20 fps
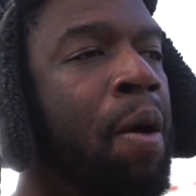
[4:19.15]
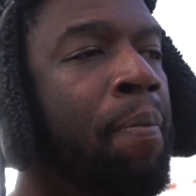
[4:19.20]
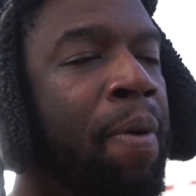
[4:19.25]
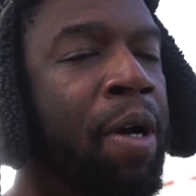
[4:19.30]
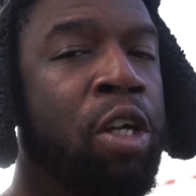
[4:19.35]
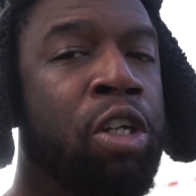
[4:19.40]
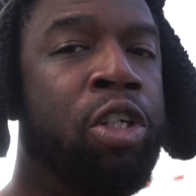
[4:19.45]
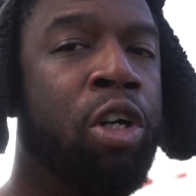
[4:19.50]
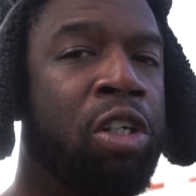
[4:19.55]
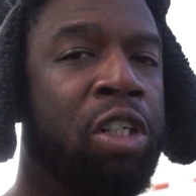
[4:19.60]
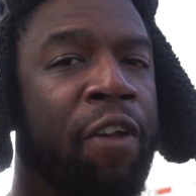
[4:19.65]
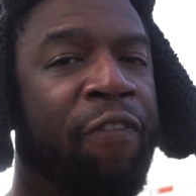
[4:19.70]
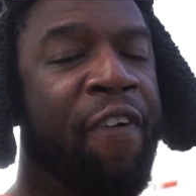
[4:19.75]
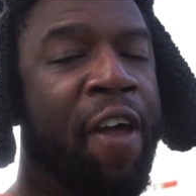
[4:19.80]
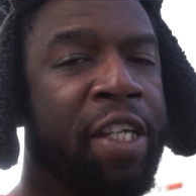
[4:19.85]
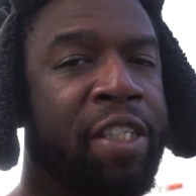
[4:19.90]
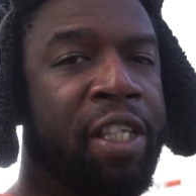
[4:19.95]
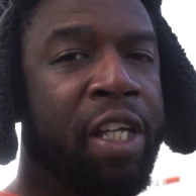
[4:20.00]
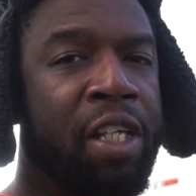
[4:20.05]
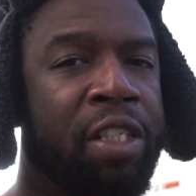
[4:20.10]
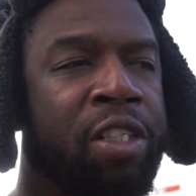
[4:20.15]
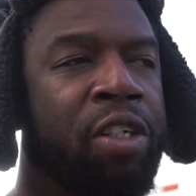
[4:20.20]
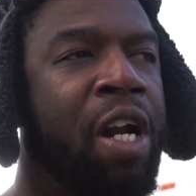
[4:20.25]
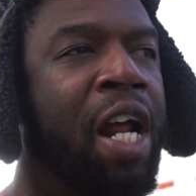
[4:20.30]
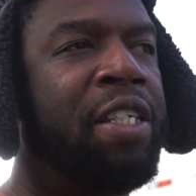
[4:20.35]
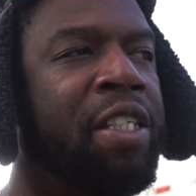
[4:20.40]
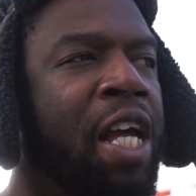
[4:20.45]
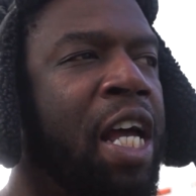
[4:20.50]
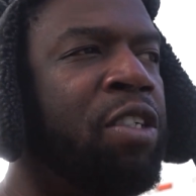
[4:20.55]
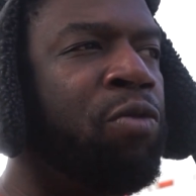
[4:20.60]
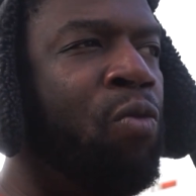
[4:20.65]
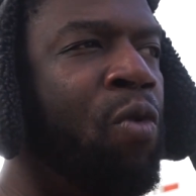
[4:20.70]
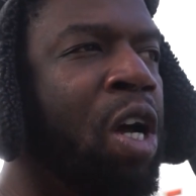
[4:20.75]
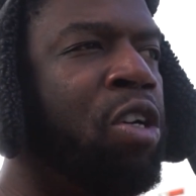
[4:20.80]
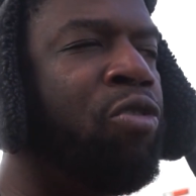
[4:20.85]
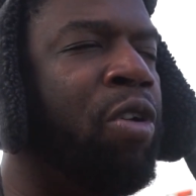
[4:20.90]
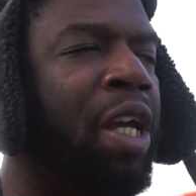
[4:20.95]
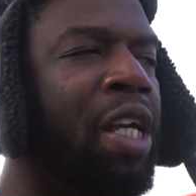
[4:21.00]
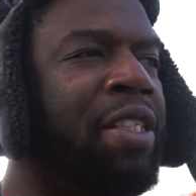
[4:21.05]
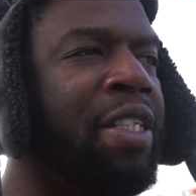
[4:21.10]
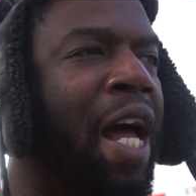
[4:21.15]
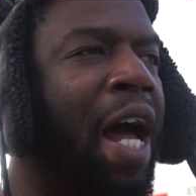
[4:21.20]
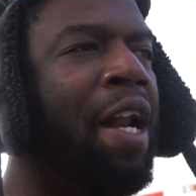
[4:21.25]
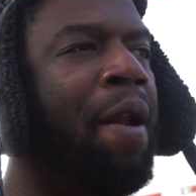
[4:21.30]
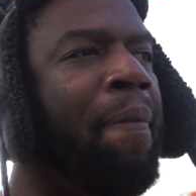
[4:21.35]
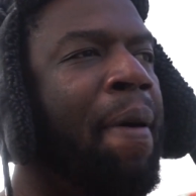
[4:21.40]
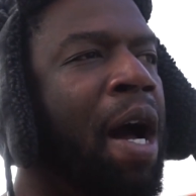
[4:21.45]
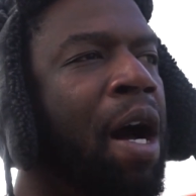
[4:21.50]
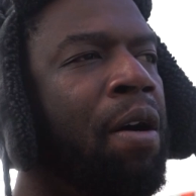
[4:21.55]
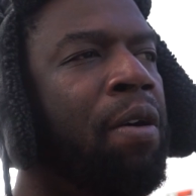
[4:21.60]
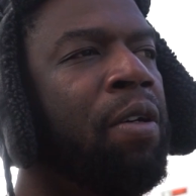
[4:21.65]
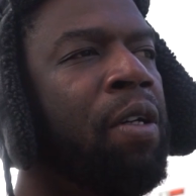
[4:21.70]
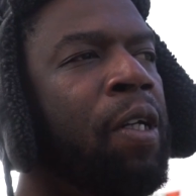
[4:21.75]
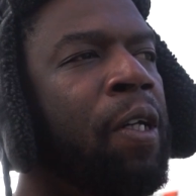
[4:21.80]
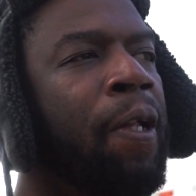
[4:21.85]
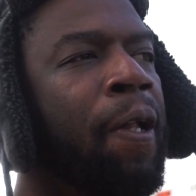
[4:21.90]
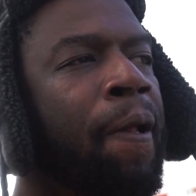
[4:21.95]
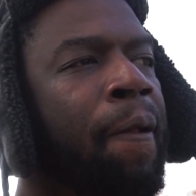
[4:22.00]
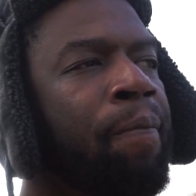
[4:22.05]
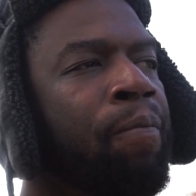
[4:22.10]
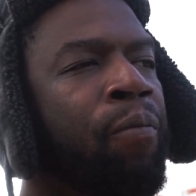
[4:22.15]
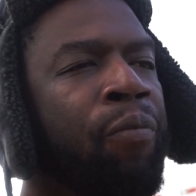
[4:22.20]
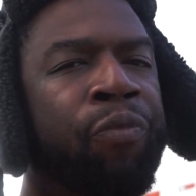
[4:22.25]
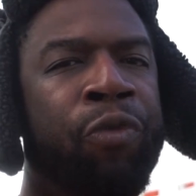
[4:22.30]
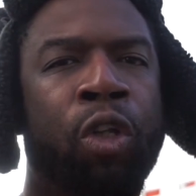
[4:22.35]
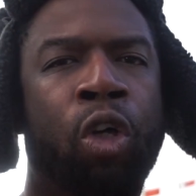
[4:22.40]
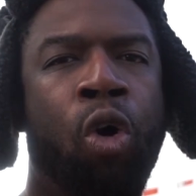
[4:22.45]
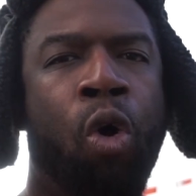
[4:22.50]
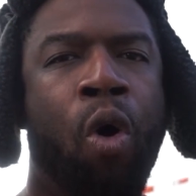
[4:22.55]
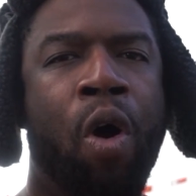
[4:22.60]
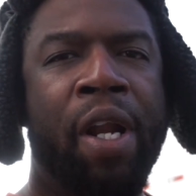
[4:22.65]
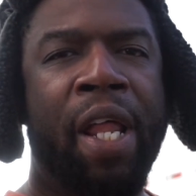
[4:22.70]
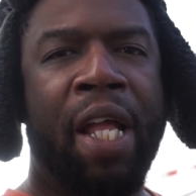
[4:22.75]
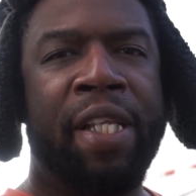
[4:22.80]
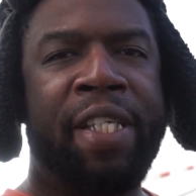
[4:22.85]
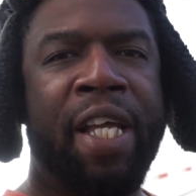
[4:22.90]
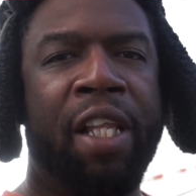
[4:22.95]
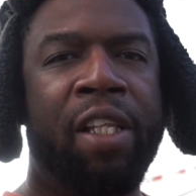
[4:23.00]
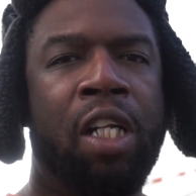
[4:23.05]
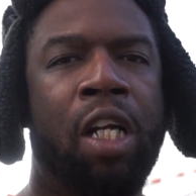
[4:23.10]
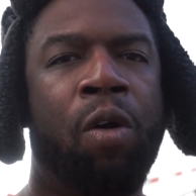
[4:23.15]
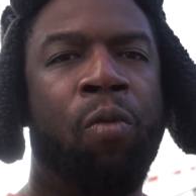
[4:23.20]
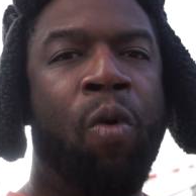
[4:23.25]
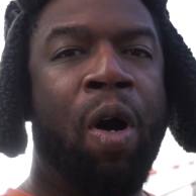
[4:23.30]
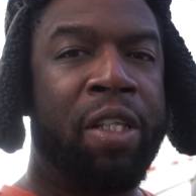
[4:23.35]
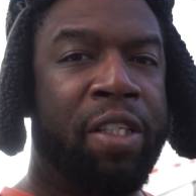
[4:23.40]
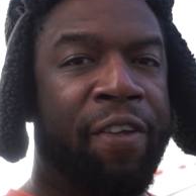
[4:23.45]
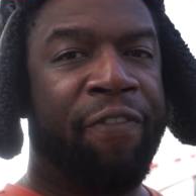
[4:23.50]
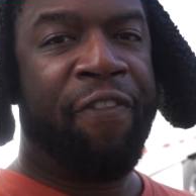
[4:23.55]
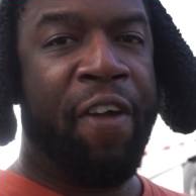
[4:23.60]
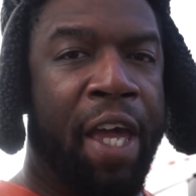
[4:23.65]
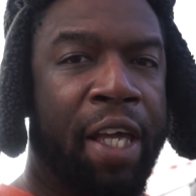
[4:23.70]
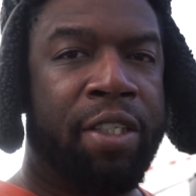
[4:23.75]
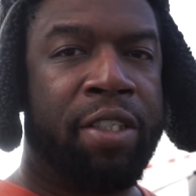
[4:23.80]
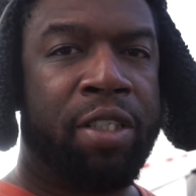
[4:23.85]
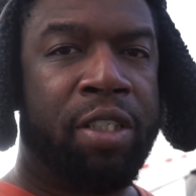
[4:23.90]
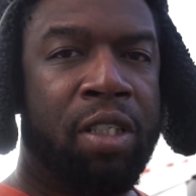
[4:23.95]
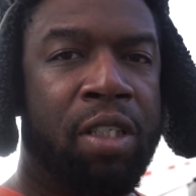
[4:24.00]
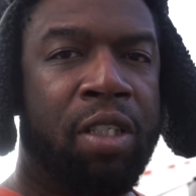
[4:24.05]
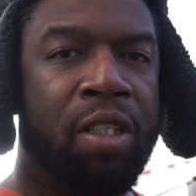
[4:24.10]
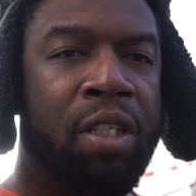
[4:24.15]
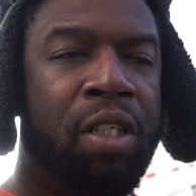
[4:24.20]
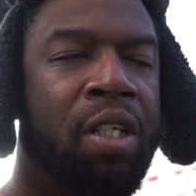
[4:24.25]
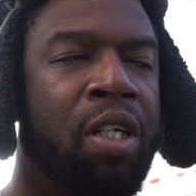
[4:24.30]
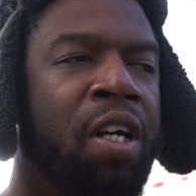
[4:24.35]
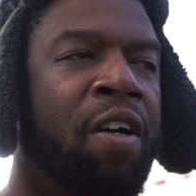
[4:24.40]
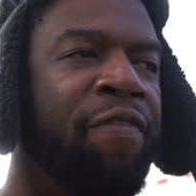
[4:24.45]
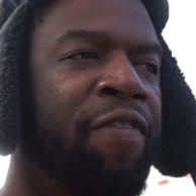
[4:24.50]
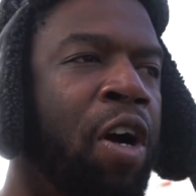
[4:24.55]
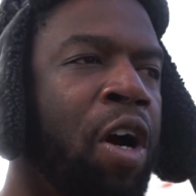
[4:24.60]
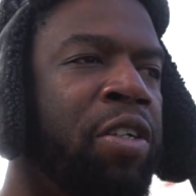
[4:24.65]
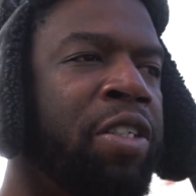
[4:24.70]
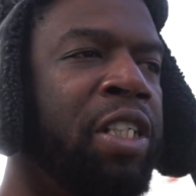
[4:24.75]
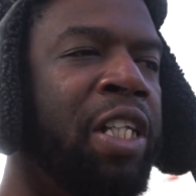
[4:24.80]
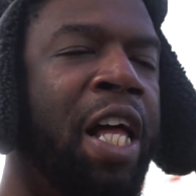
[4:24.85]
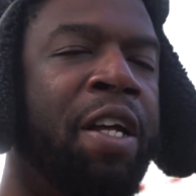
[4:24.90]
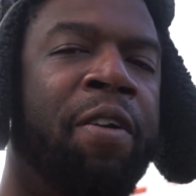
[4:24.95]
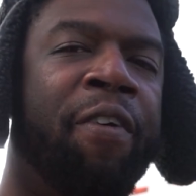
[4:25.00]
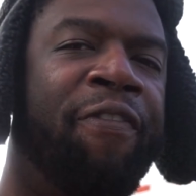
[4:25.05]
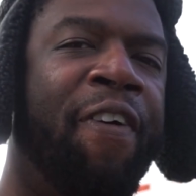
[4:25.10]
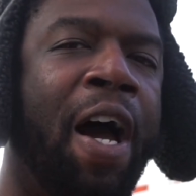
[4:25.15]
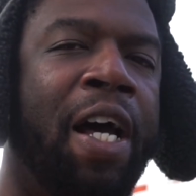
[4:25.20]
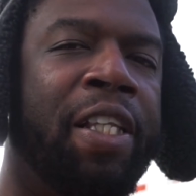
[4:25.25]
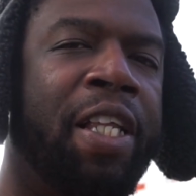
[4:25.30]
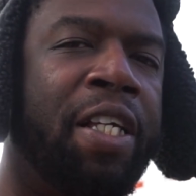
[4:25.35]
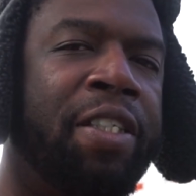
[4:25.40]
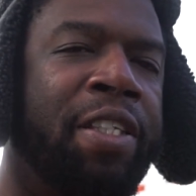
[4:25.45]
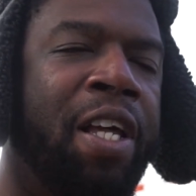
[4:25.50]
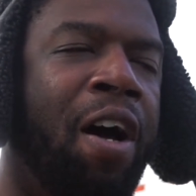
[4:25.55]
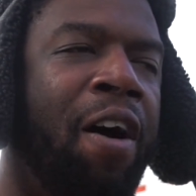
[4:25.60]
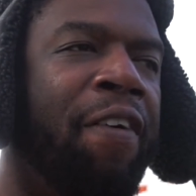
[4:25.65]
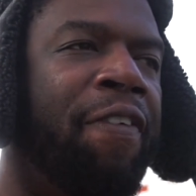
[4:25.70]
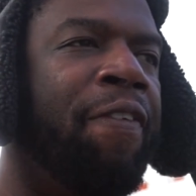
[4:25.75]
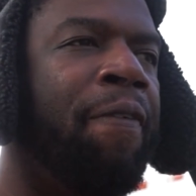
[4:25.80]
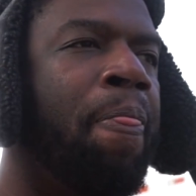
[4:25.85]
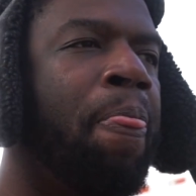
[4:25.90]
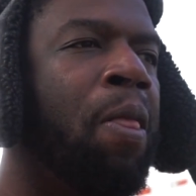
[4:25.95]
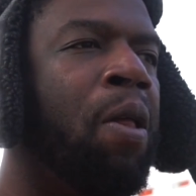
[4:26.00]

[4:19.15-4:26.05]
But you told us to fix this. So that's that's one tricky side about going and telling them what to fix versus letting them find it themselves.